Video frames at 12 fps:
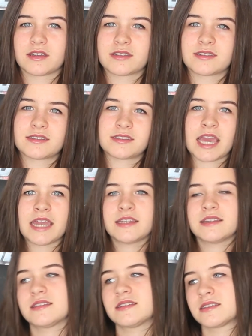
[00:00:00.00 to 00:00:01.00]

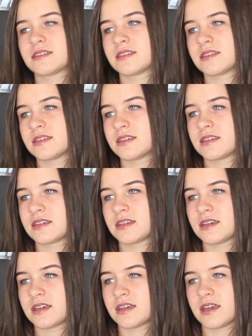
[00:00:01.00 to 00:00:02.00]
send
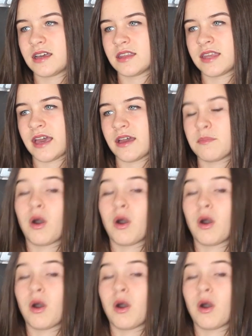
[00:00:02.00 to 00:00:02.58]
that